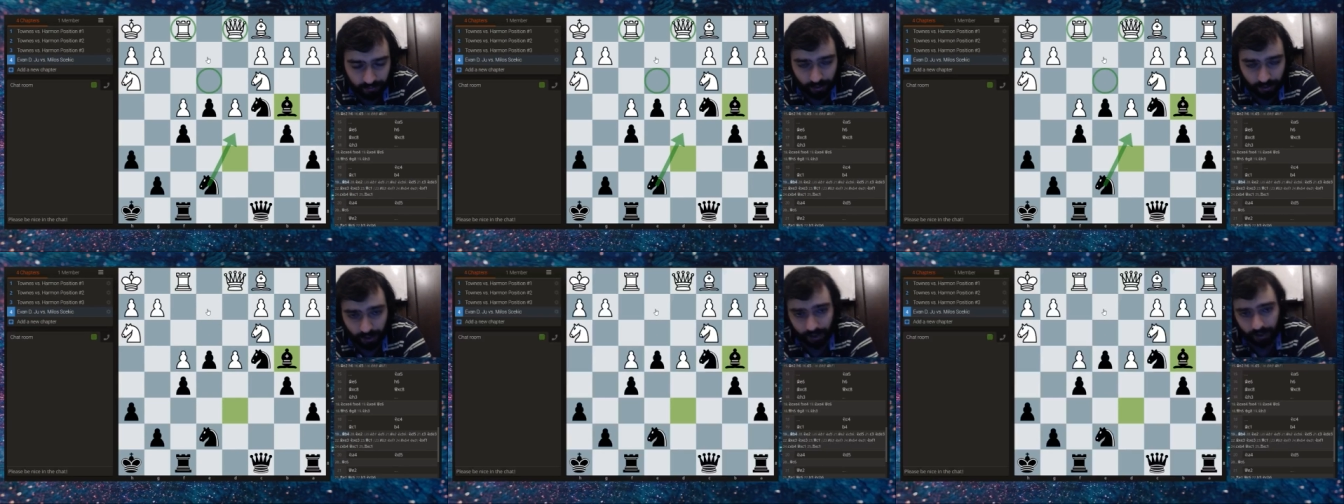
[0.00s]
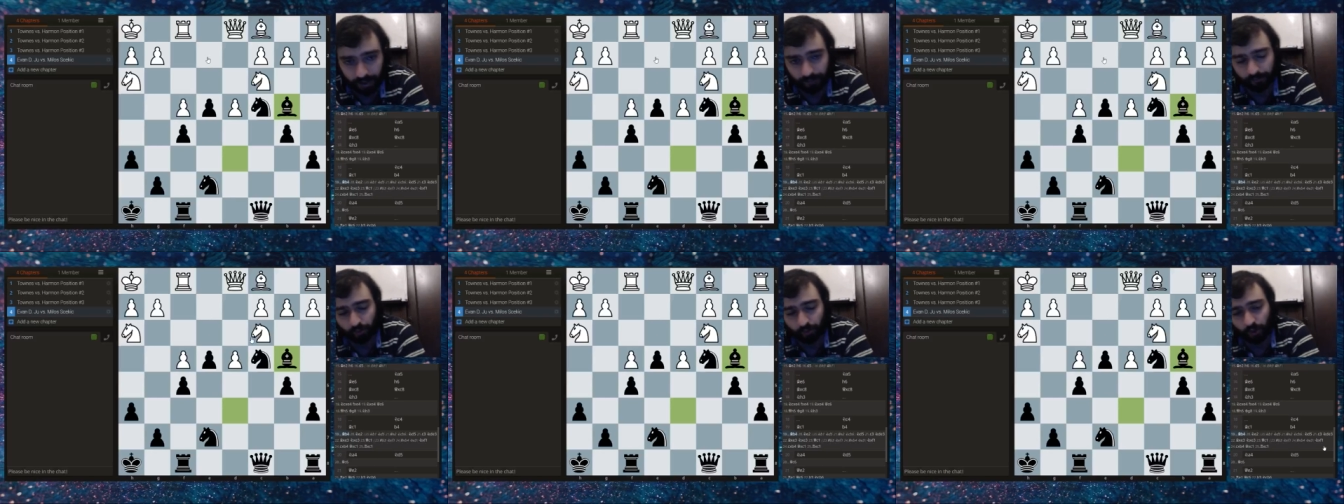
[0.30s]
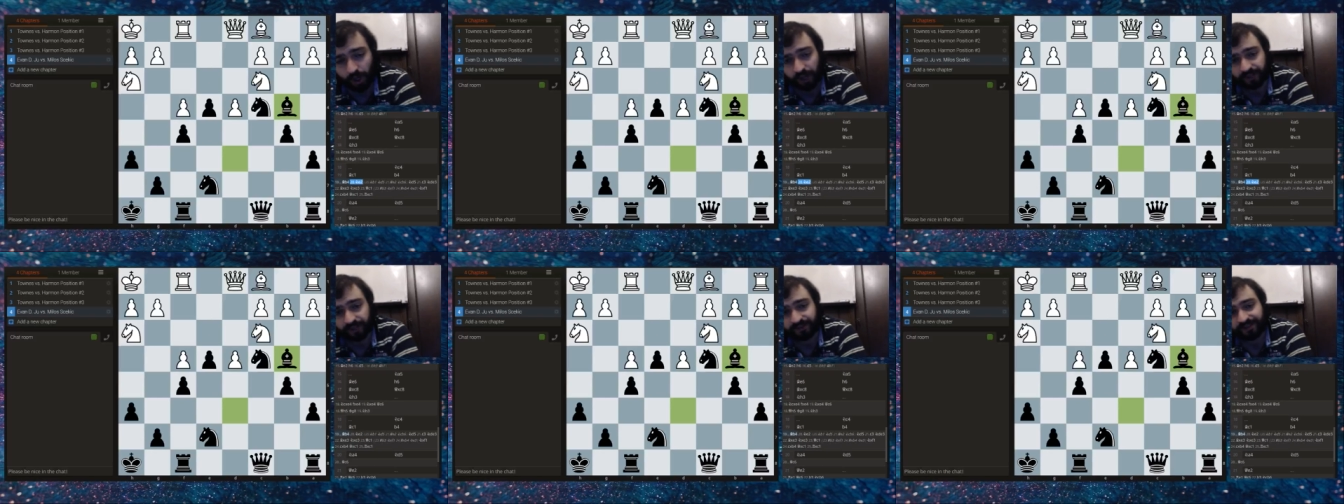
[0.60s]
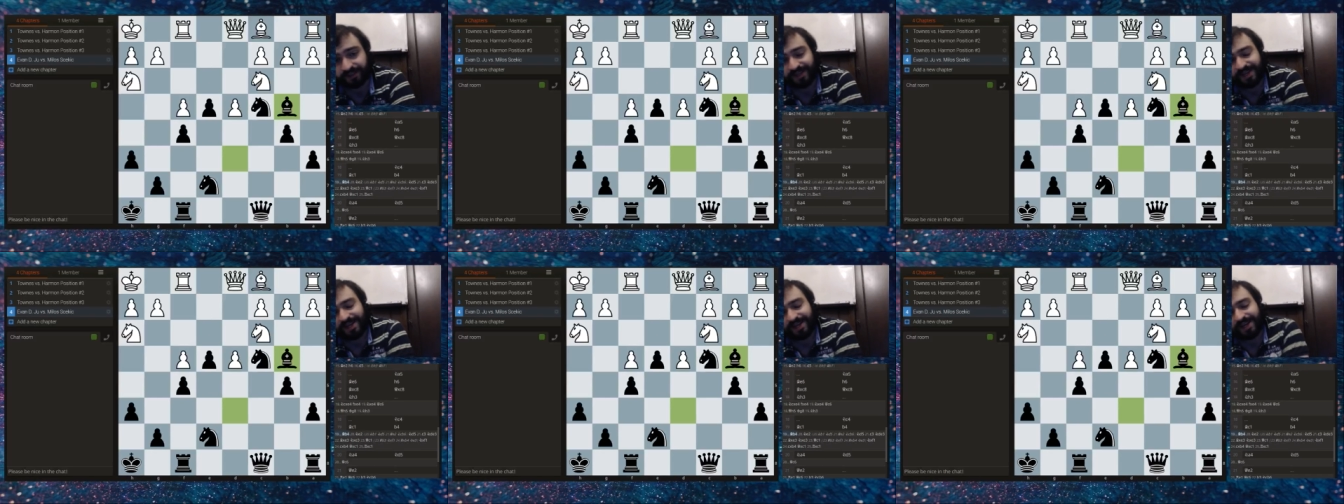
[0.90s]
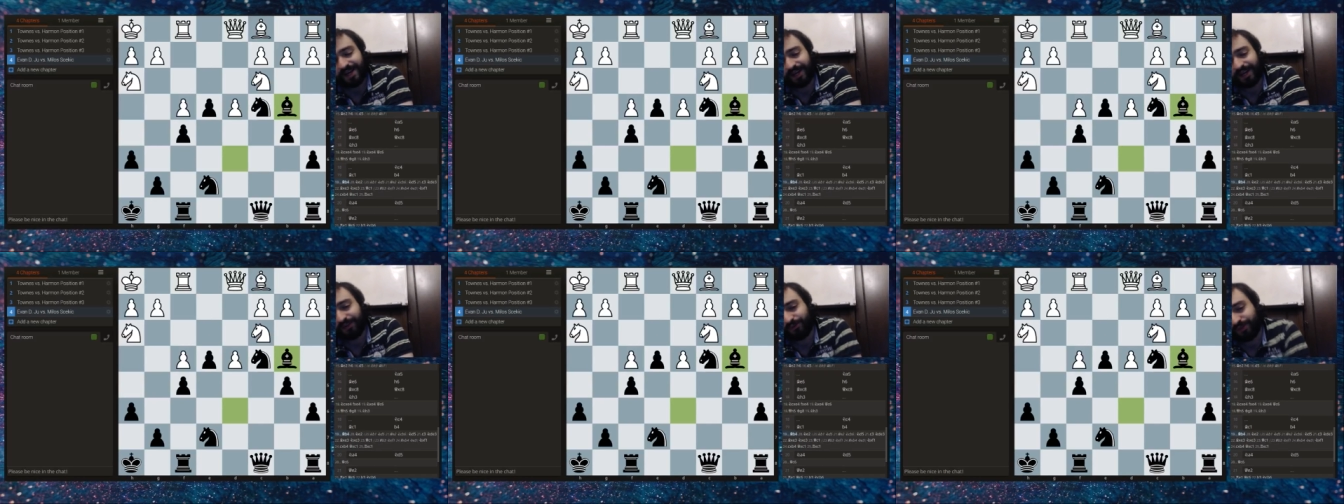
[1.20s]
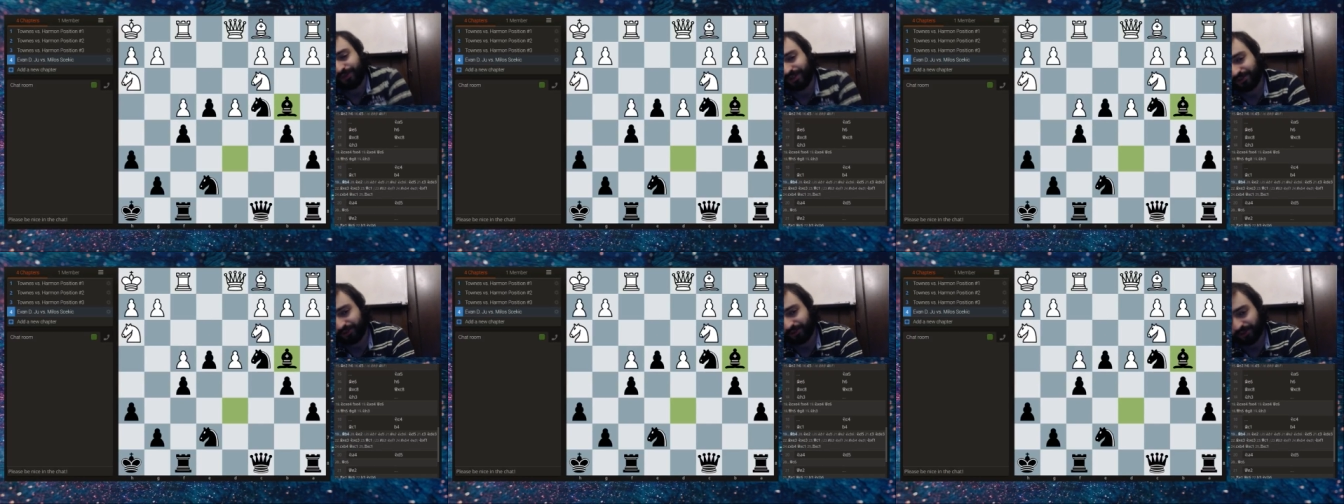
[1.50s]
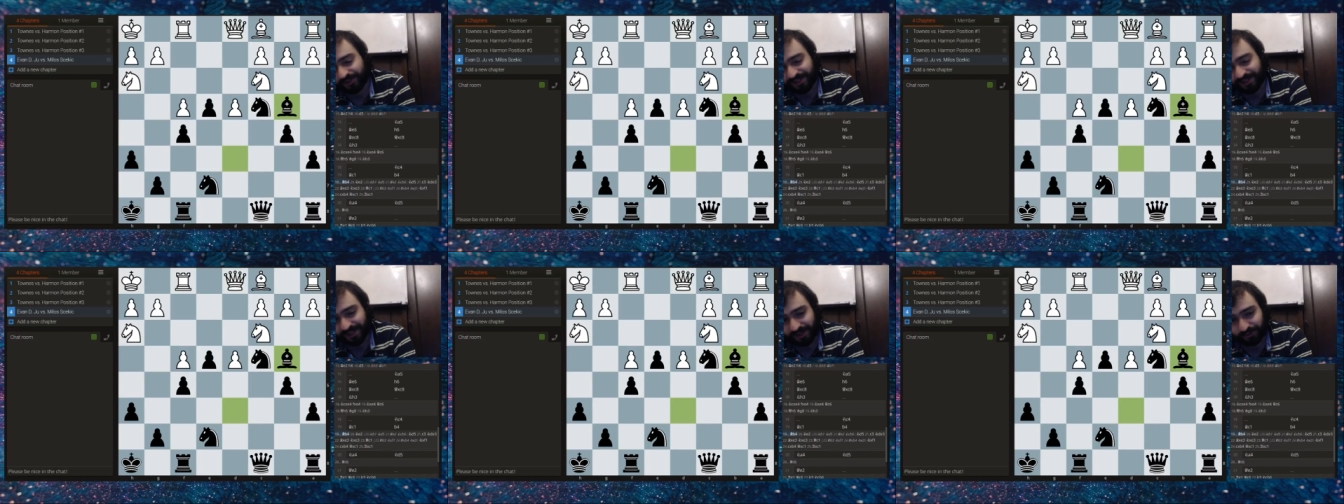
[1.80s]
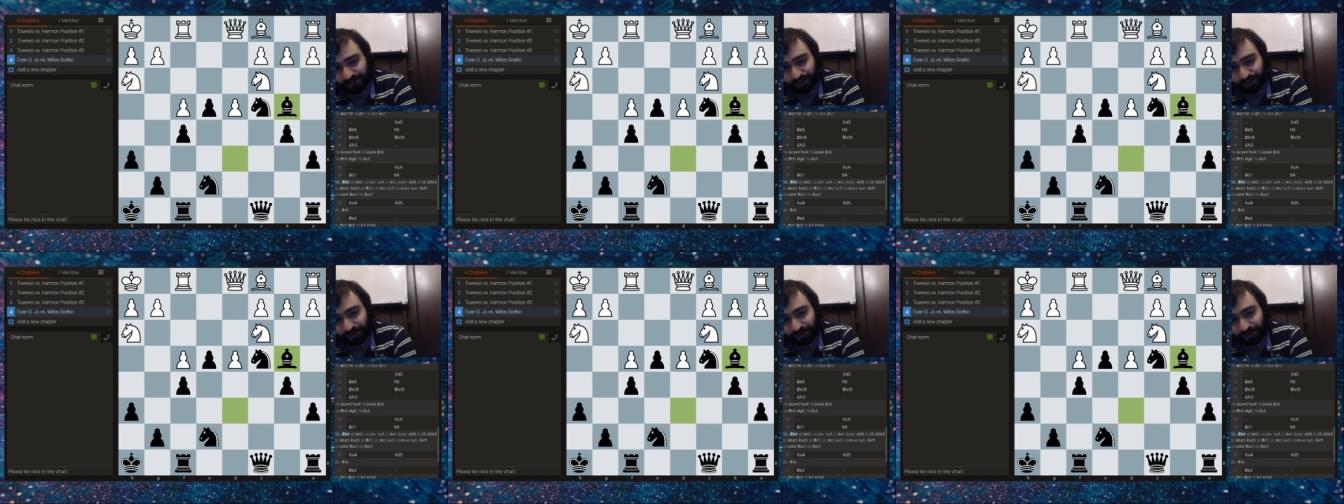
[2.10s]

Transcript: white. And there turns out to